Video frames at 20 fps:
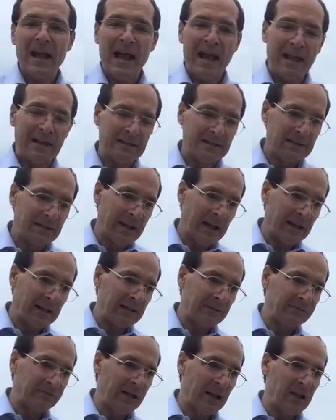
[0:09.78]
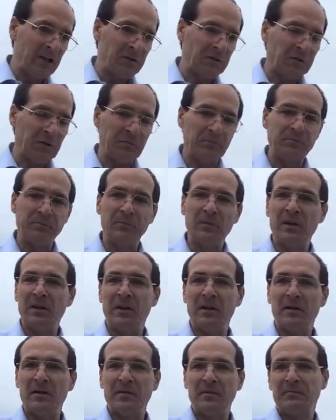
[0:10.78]
And uh, that can range from
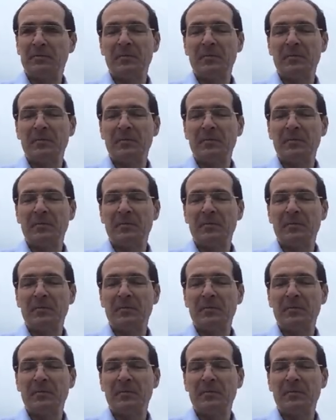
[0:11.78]
uh,